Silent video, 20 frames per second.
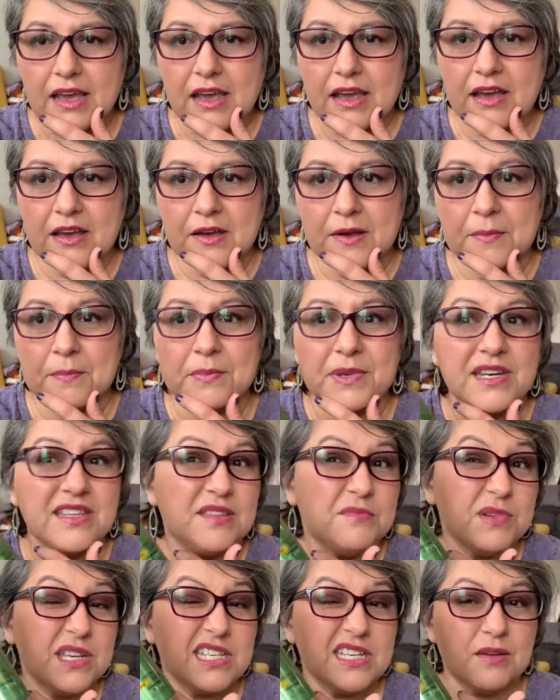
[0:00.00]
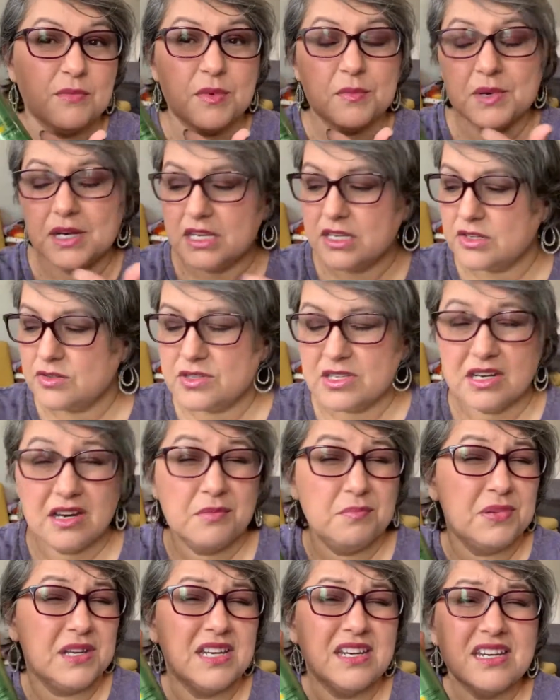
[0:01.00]
But in the meantime, I'm gonna use it
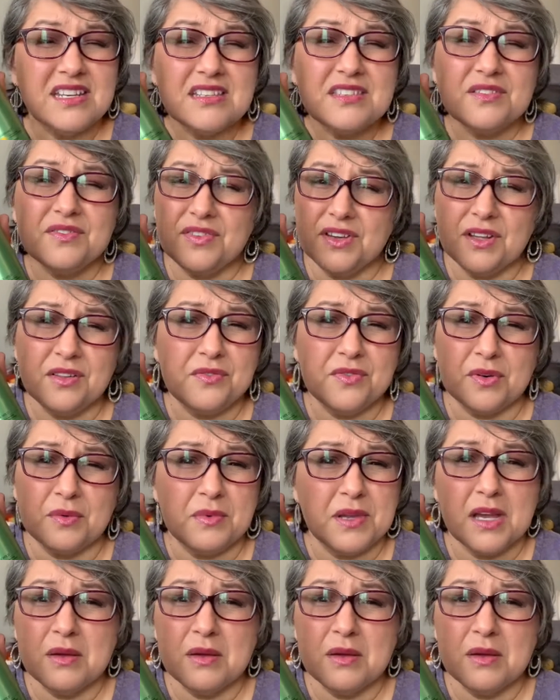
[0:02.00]
up, but it is a fail for me.